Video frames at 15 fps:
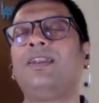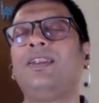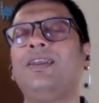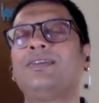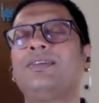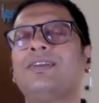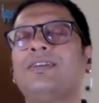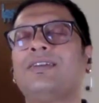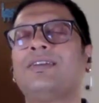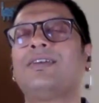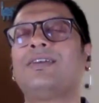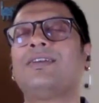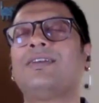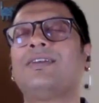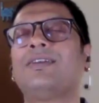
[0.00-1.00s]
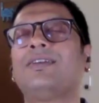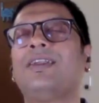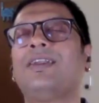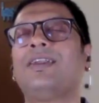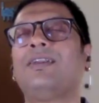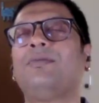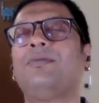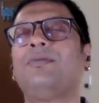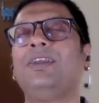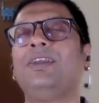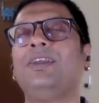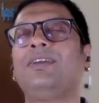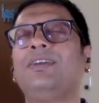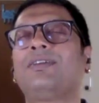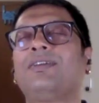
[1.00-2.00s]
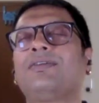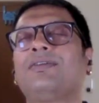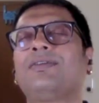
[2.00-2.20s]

Release it. Let it be.